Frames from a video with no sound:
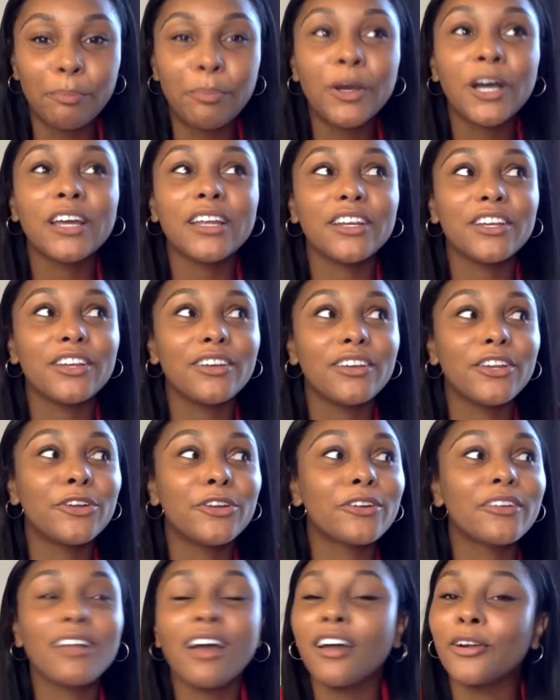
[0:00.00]
but
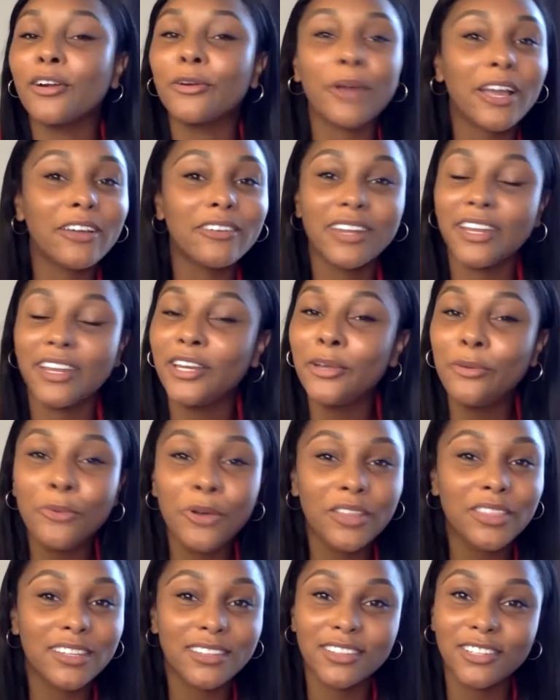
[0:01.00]
you're not around
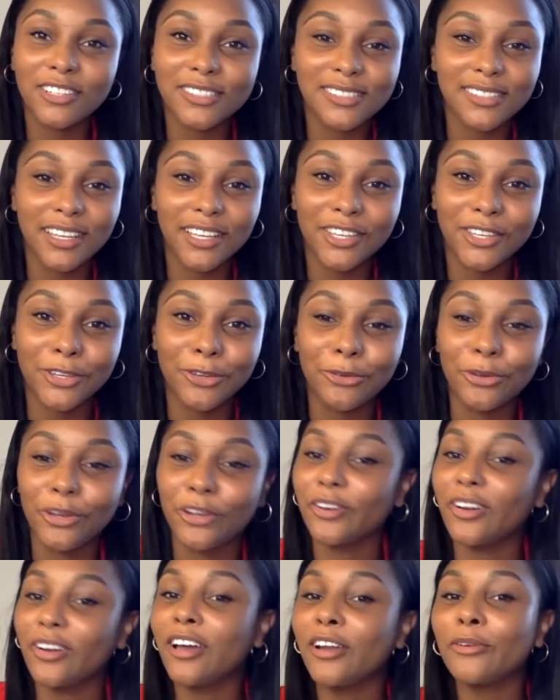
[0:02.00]
anyone that looks like you.
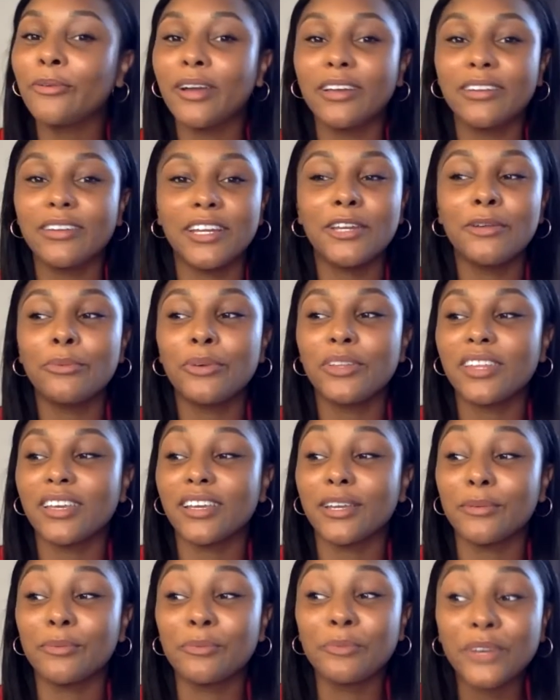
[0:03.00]
You're not around anyone that
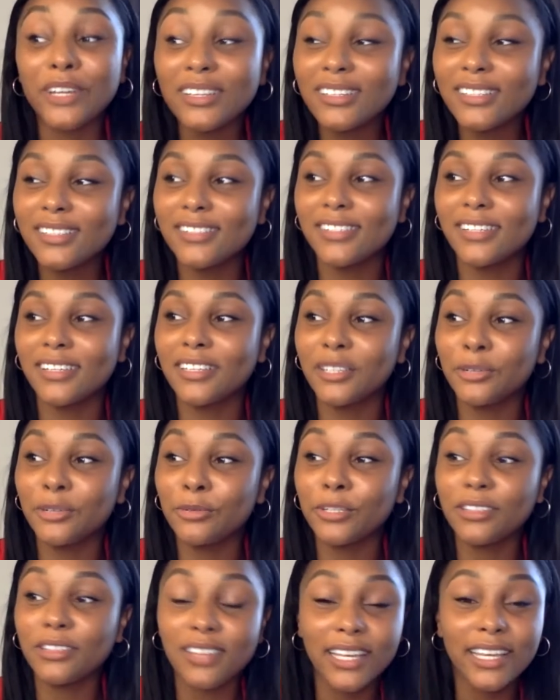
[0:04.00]
can realistically
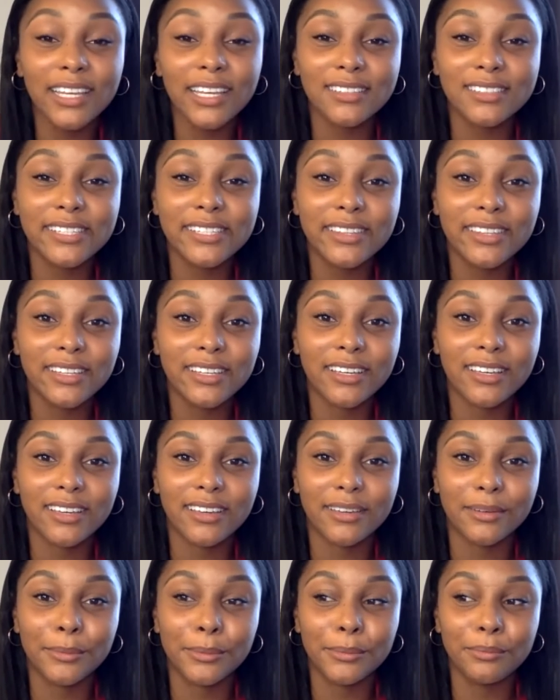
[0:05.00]
relate to
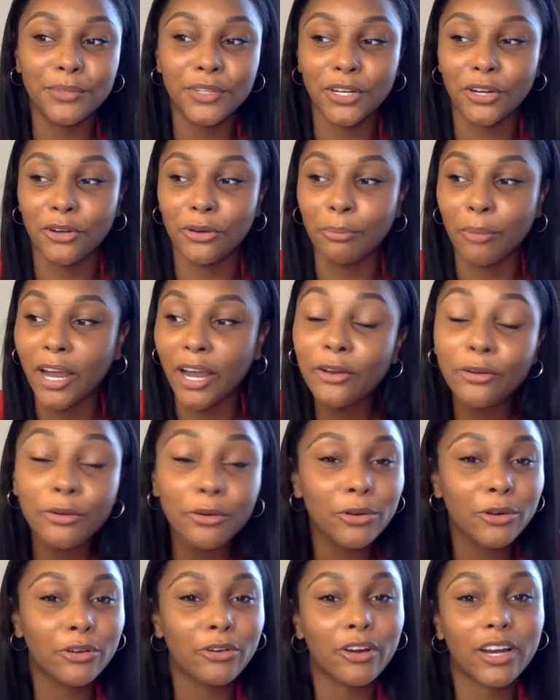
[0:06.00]
the,
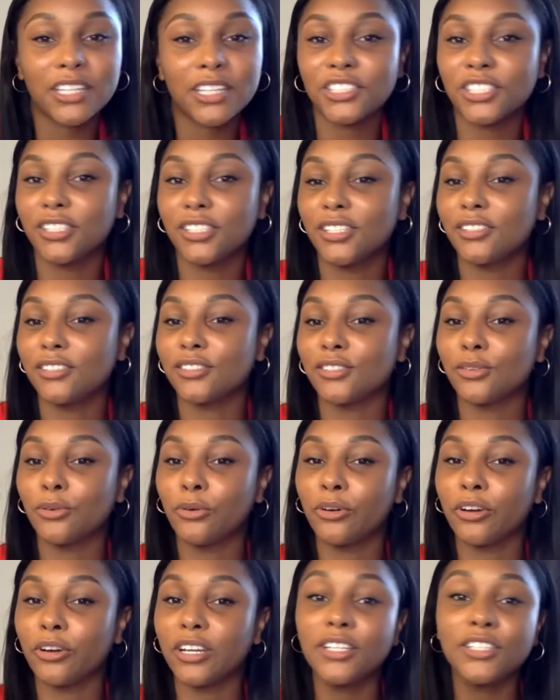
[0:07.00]
microaggressions
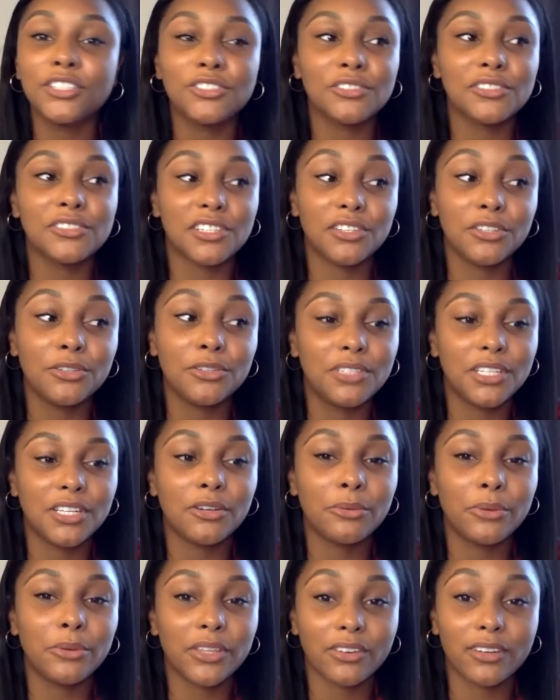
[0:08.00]
or issues that you
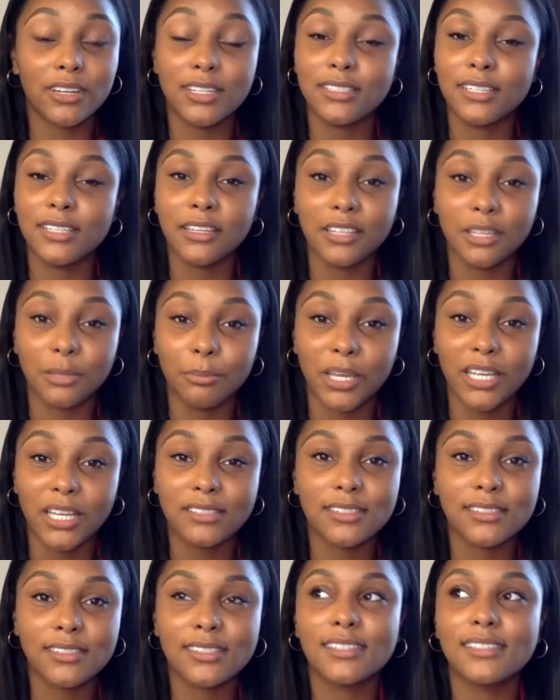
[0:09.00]
deal with on a daily
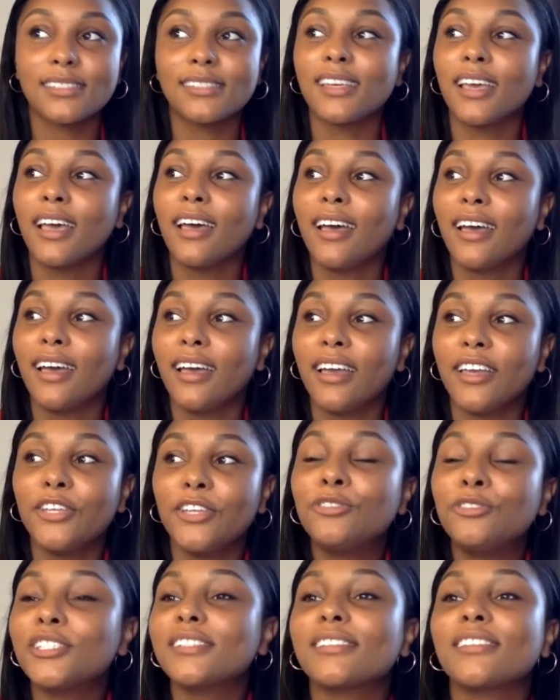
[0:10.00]
basis, because
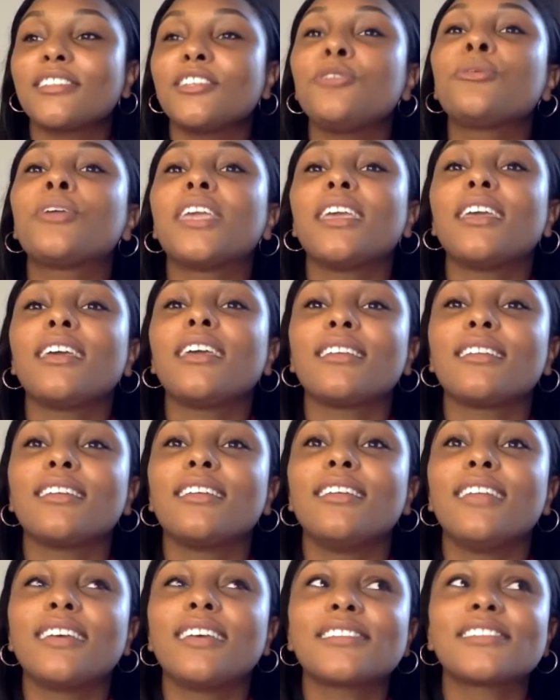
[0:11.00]
you can't
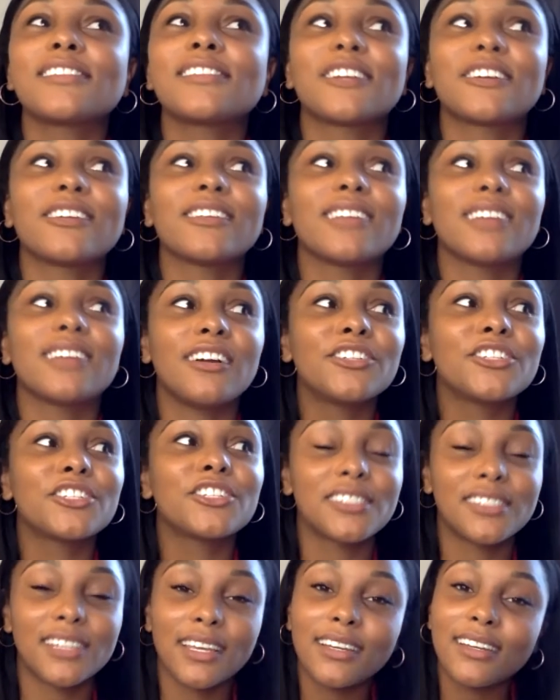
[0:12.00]
necessarily
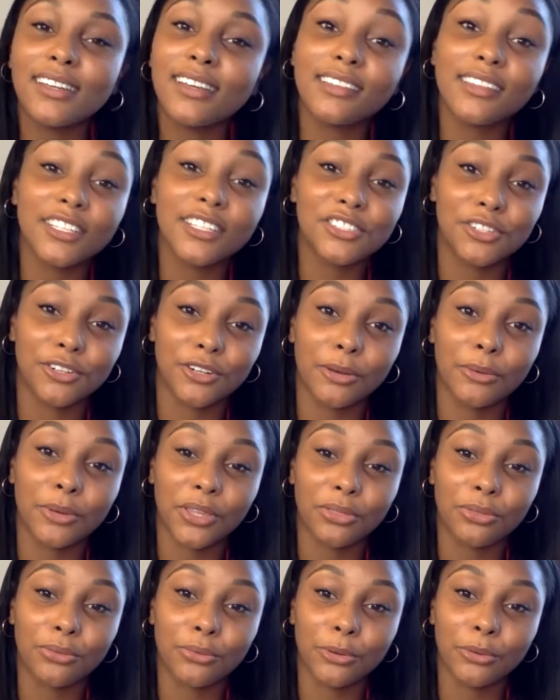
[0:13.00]
understand it unless you're
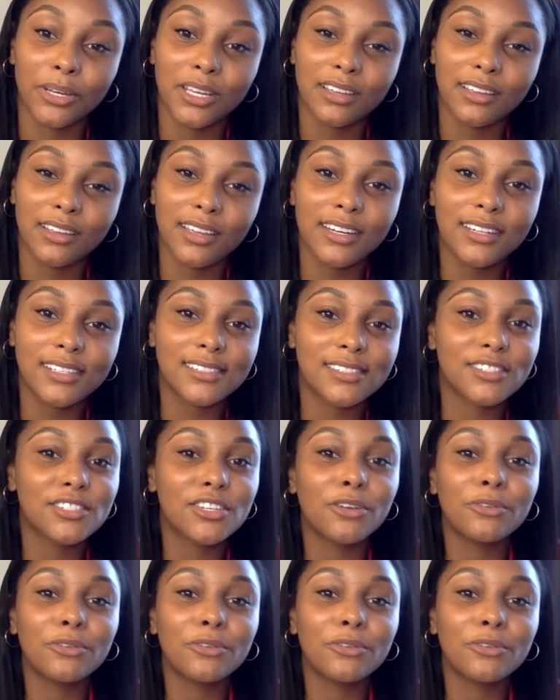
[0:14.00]
going through it. And it's so